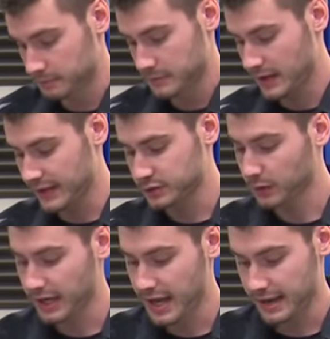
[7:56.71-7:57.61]
And that's what
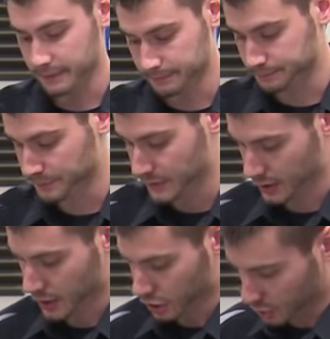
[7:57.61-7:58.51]
I had.
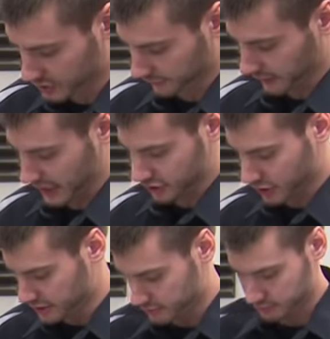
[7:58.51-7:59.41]
Used a
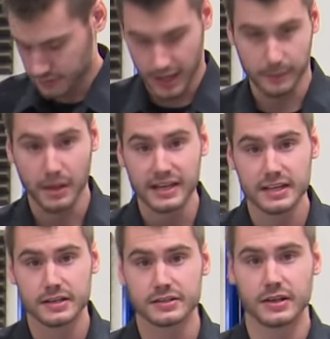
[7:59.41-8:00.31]
flashlight and my
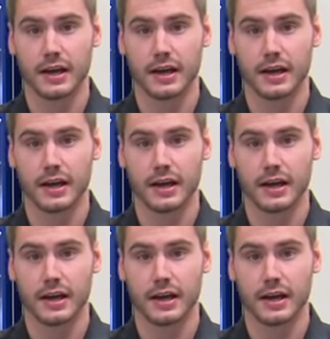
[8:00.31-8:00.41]
ears,